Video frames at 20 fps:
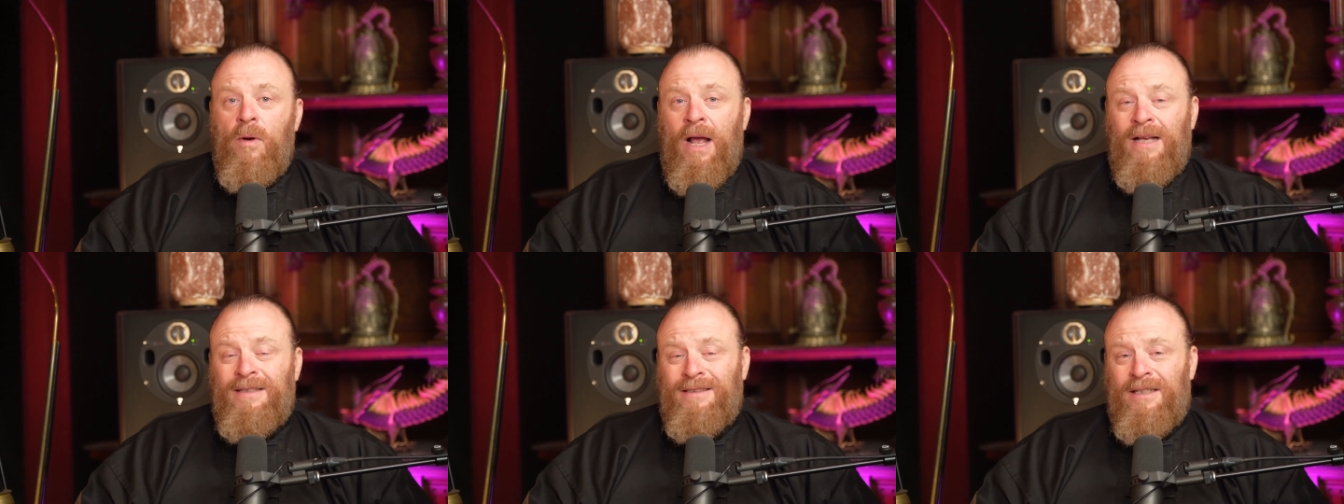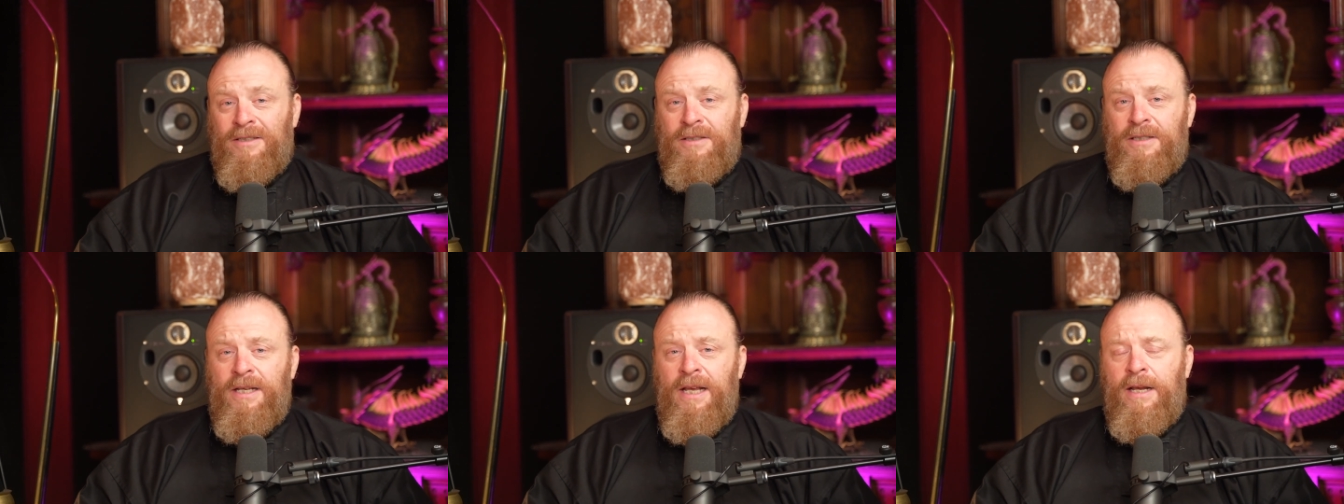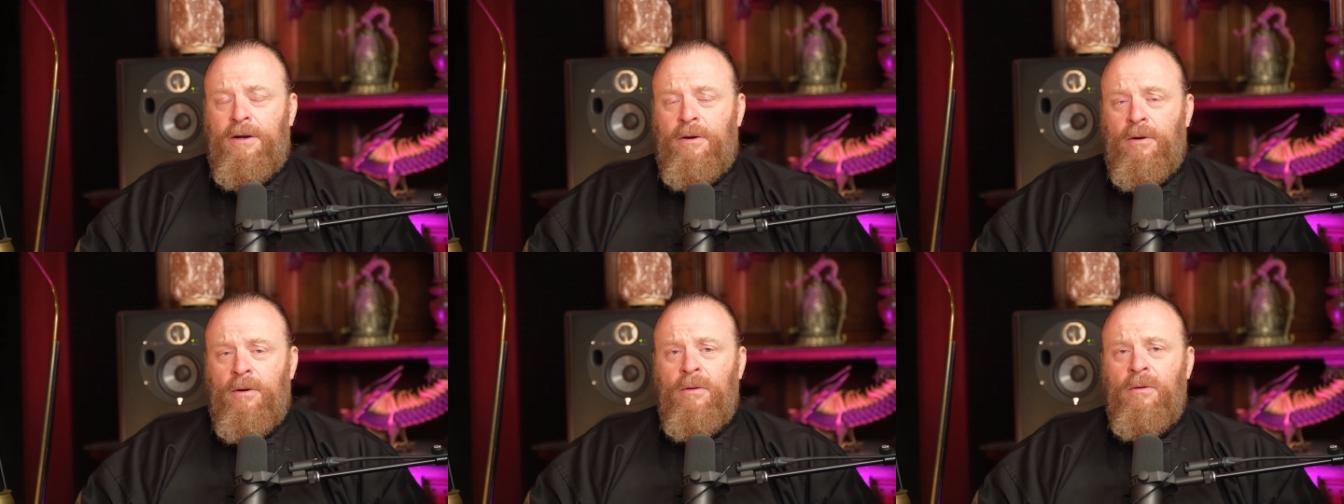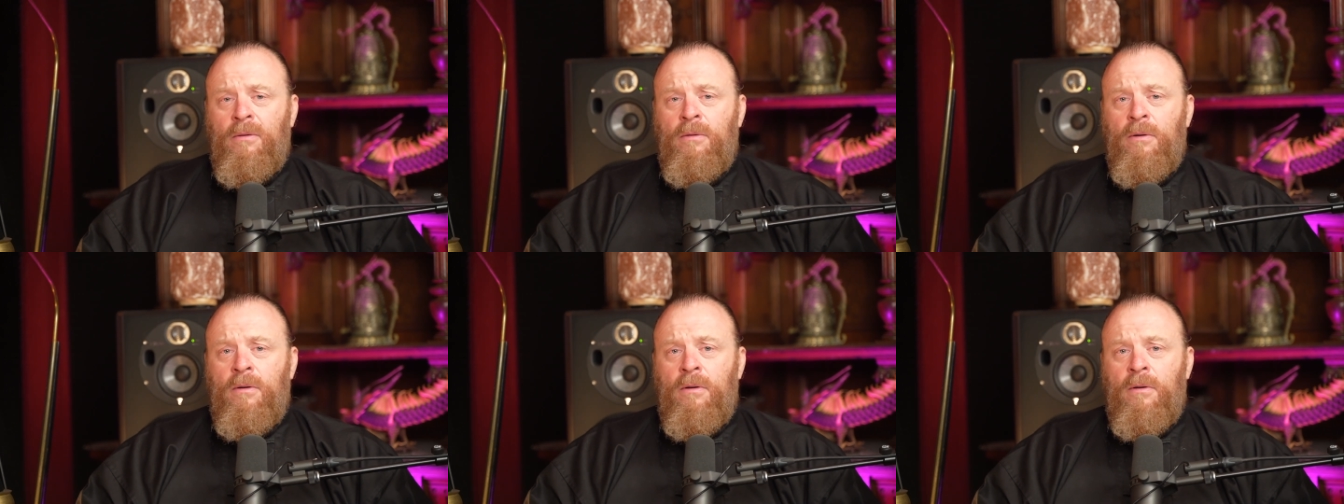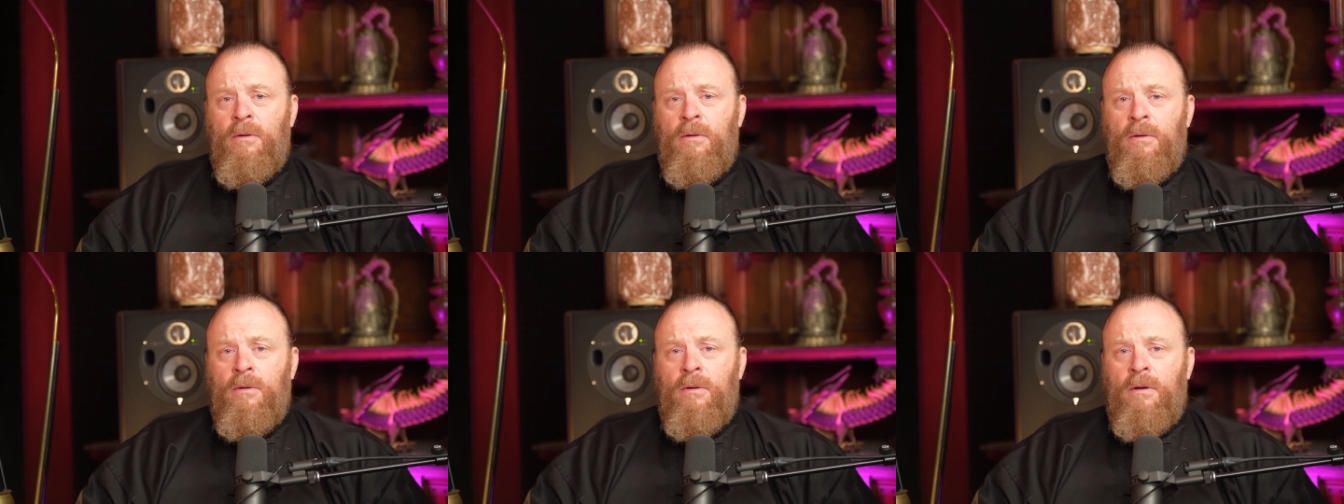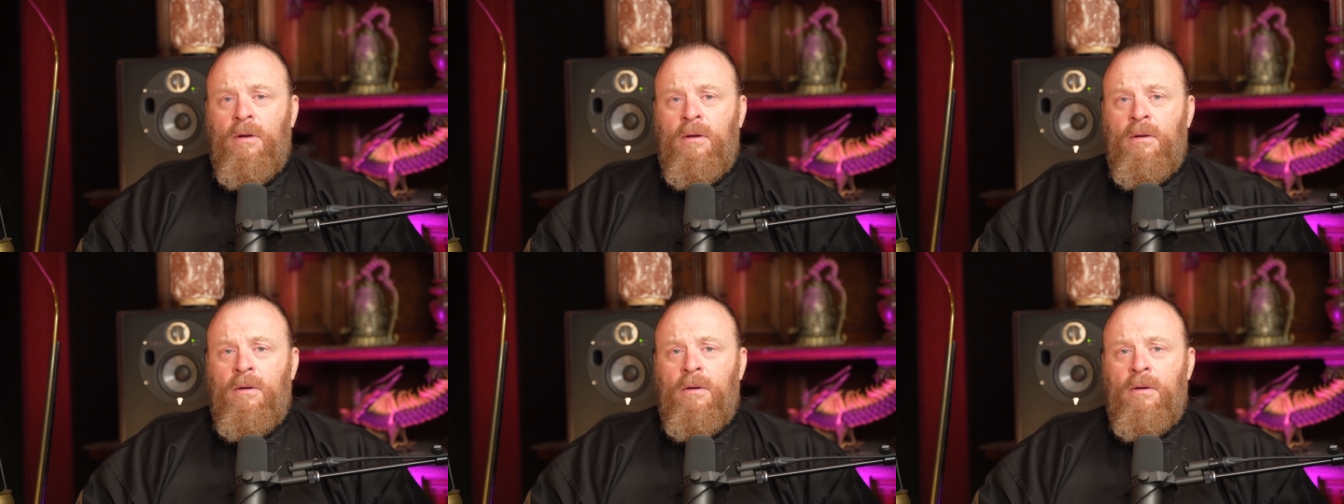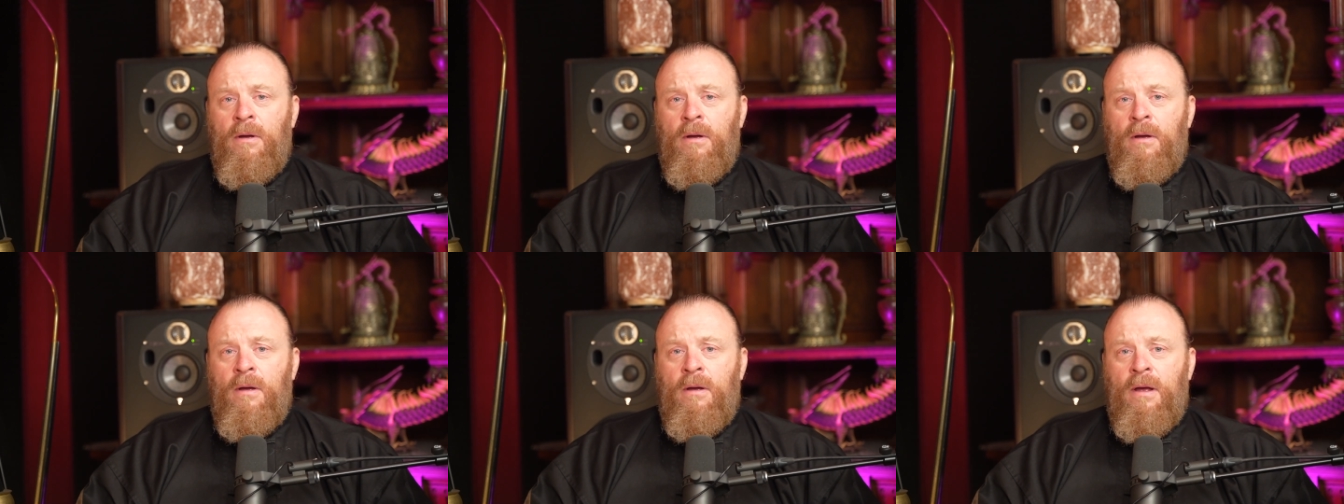as a seeker
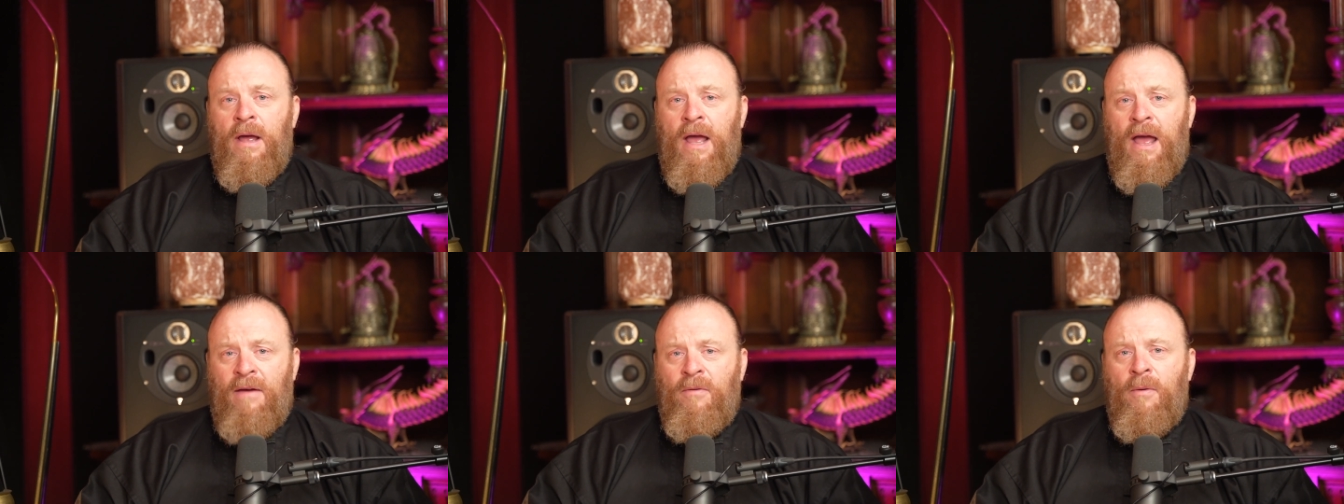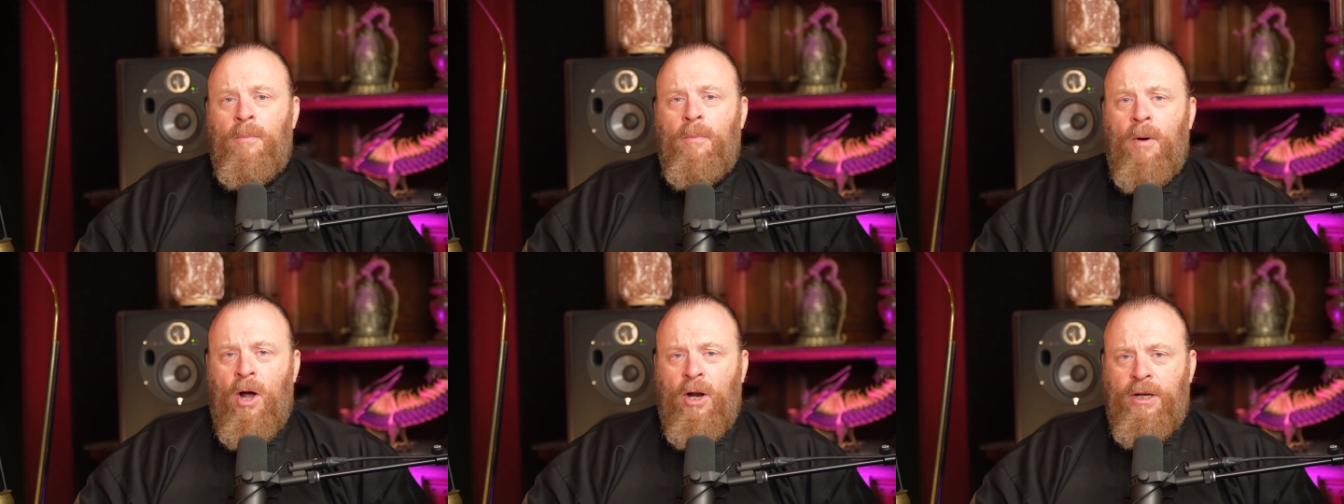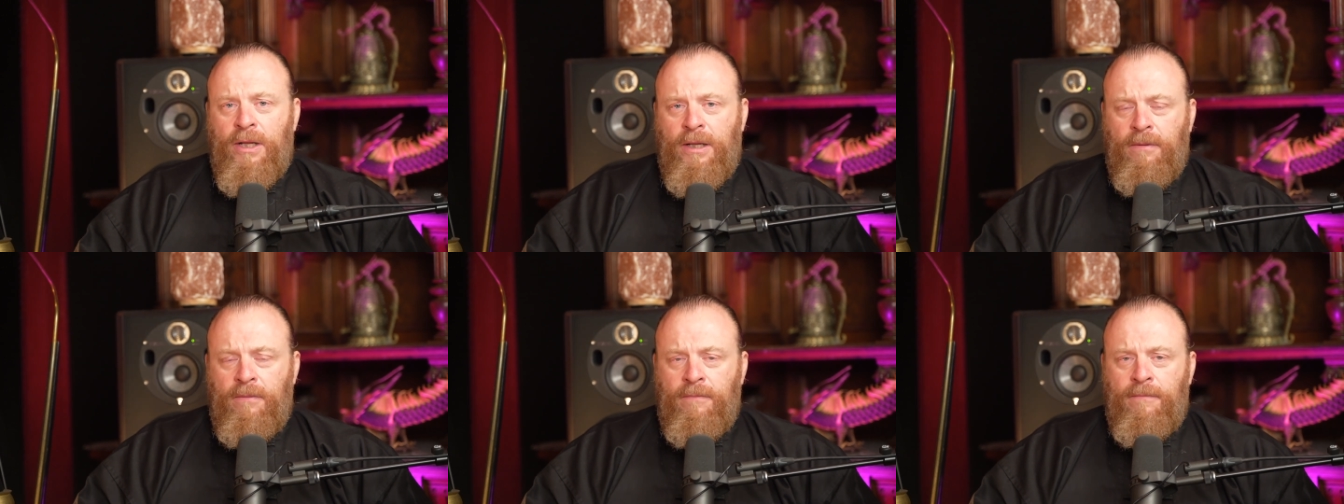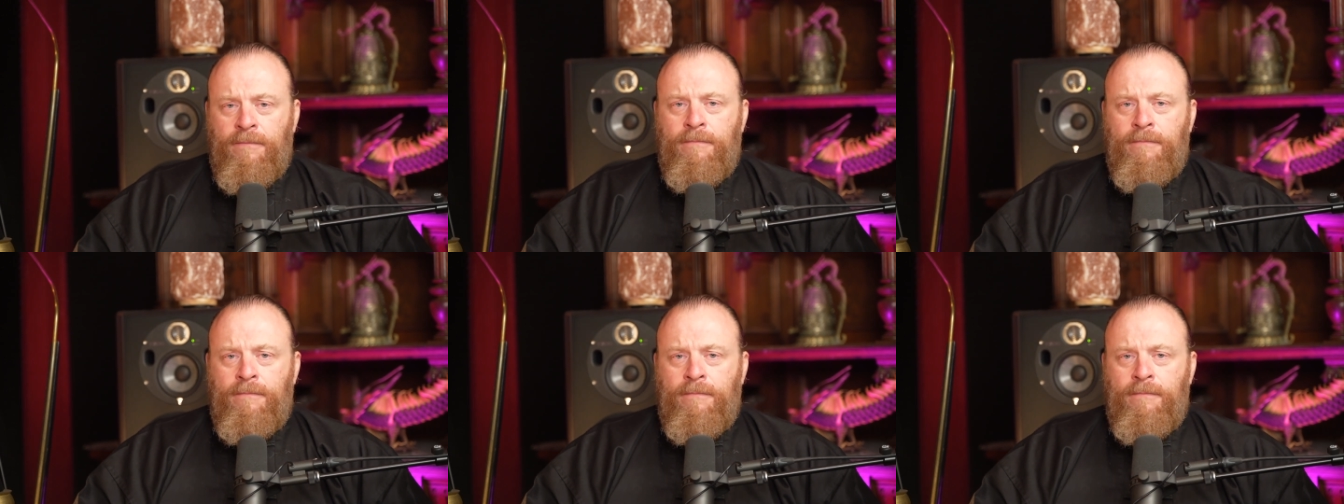have a body.